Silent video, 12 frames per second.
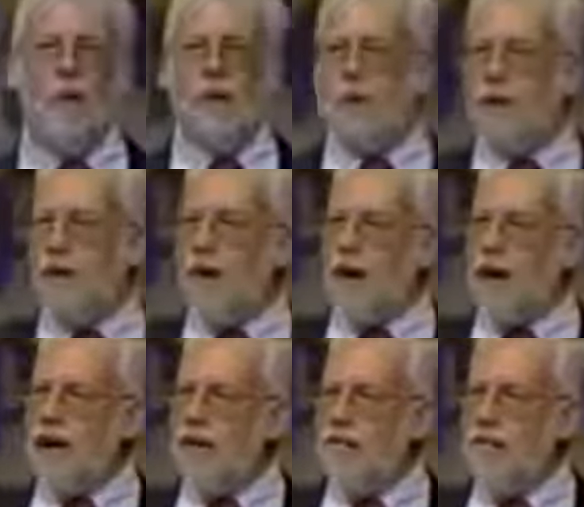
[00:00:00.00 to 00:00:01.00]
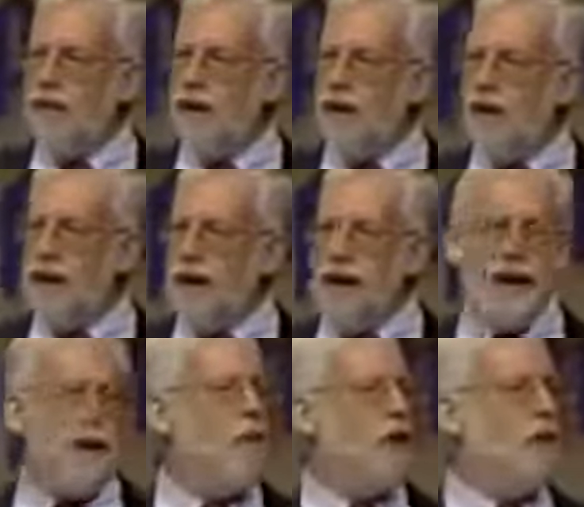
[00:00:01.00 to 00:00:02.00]
the Golden Dawn.
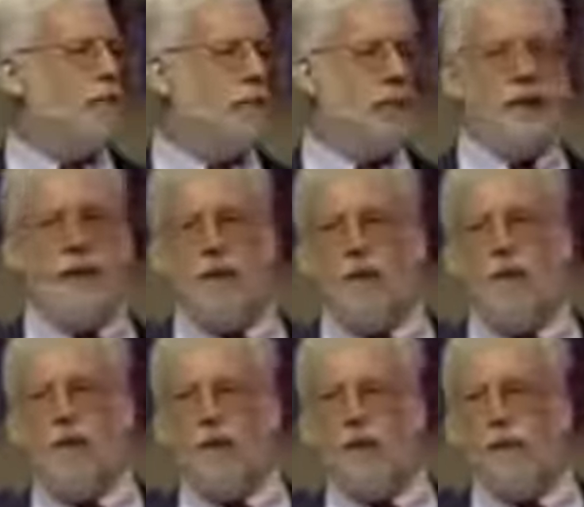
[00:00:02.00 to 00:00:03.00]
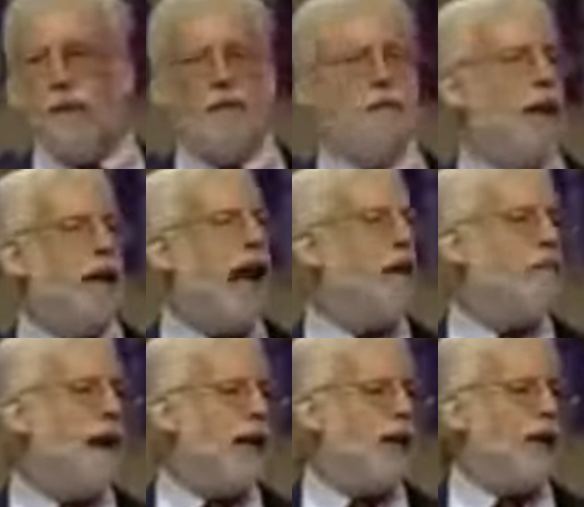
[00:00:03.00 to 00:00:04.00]
And one of the books he wrote was the book of Black
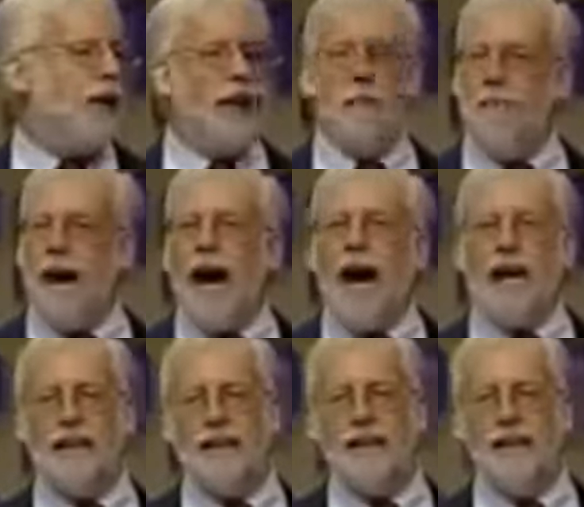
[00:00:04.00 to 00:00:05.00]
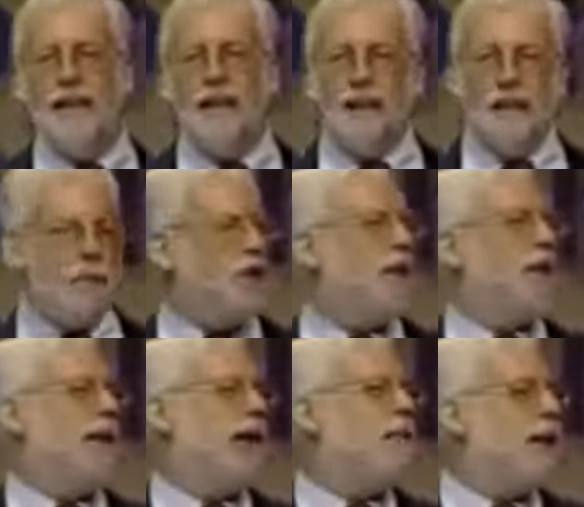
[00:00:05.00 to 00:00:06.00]
Magic and Pacts, in which
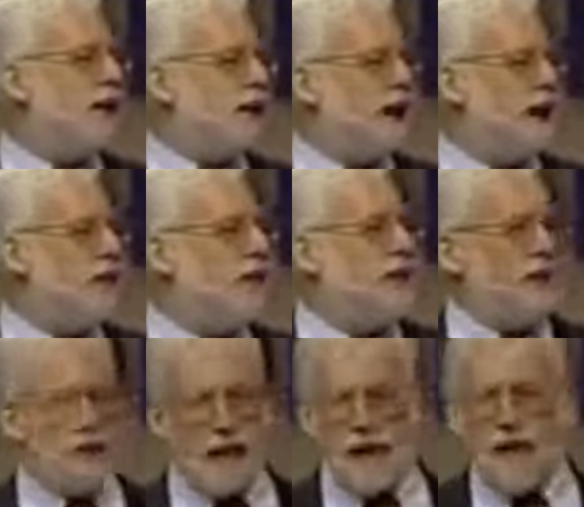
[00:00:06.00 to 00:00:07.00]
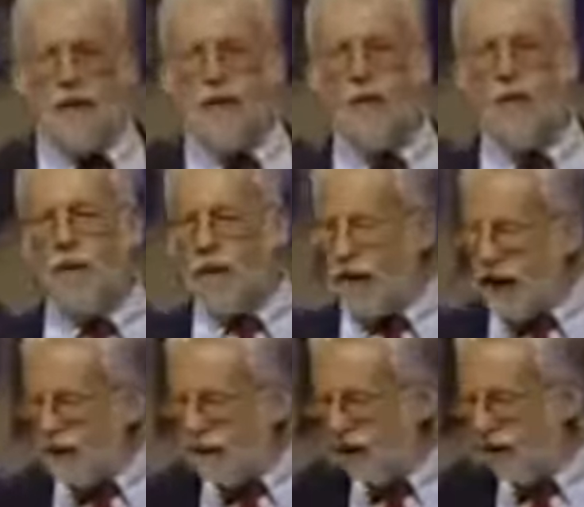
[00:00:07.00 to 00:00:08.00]
he's happy to tell you how to sell your soul to the
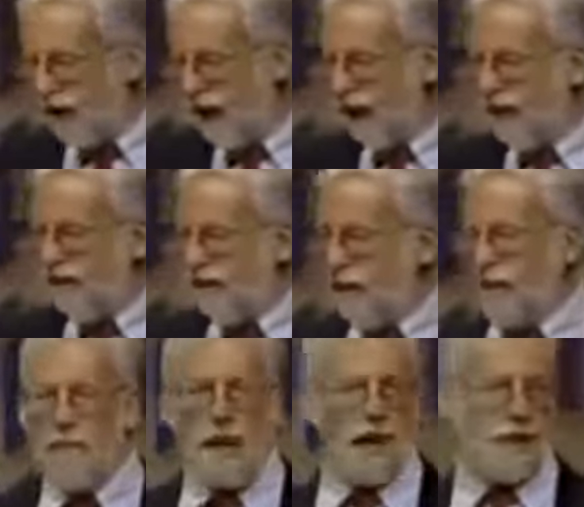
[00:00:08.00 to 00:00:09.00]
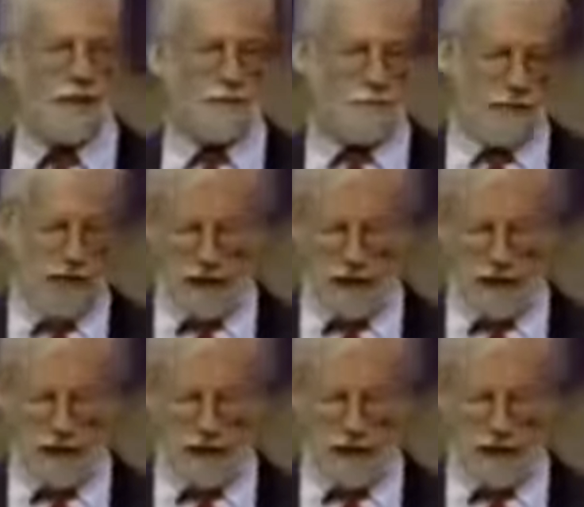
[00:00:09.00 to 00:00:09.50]
devil. Thank you very much.